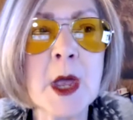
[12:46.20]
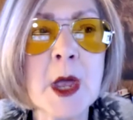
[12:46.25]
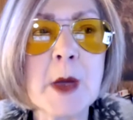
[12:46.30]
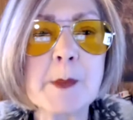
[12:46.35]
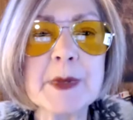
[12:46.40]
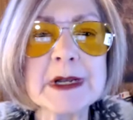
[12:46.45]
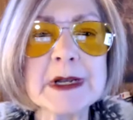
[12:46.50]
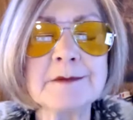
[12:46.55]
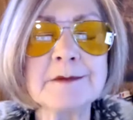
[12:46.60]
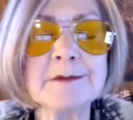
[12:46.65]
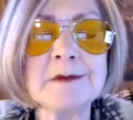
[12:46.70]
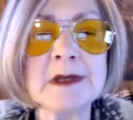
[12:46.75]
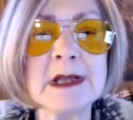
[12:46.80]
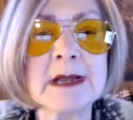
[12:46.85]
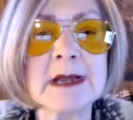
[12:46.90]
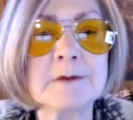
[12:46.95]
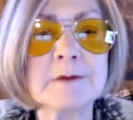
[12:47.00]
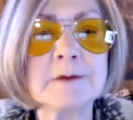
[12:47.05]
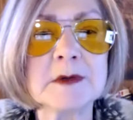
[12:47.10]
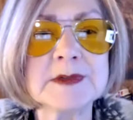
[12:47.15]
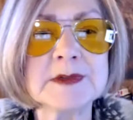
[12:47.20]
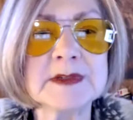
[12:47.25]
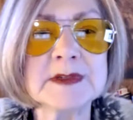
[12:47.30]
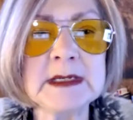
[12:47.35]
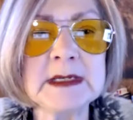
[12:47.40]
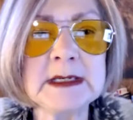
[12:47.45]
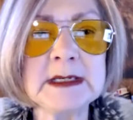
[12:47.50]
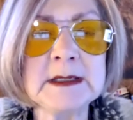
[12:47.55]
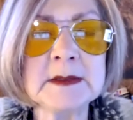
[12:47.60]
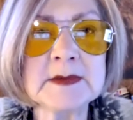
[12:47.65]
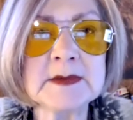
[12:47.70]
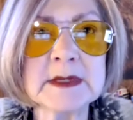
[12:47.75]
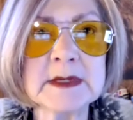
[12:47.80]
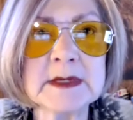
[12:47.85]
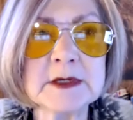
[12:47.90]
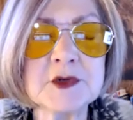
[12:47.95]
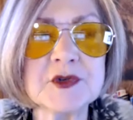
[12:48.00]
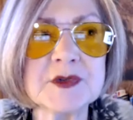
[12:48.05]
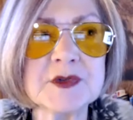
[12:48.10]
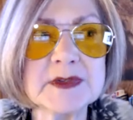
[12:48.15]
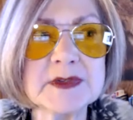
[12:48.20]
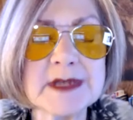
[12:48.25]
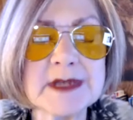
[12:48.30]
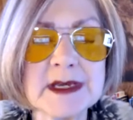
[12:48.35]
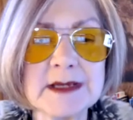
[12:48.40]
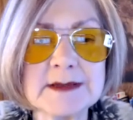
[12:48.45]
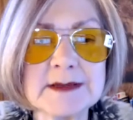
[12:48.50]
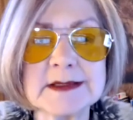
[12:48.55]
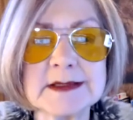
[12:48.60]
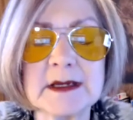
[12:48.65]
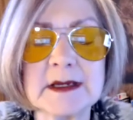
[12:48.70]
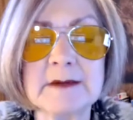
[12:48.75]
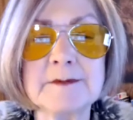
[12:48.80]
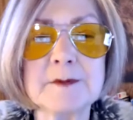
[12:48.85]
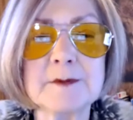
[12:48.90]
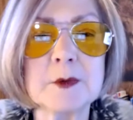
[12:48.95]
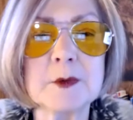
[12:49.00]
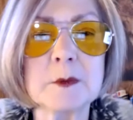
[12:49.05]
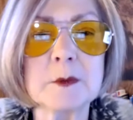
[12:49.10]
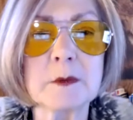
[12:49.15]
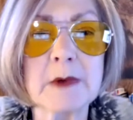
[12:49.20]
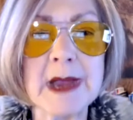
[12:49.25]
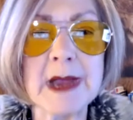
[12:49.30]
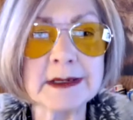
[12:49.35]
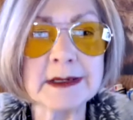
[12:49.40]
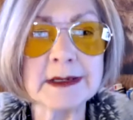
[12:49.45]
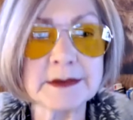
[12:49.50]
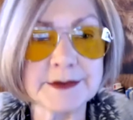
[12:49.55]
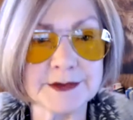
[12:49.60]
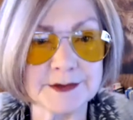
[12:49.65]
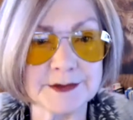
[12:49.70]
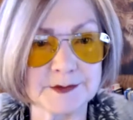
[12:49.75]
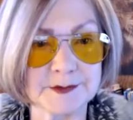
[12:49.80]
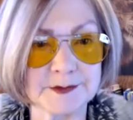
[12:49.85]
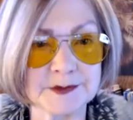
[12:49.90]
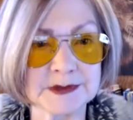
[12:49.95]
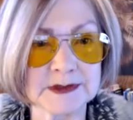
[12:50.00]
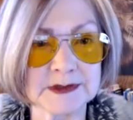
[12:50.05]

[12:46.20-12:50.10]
but I've never seen such states of gratitude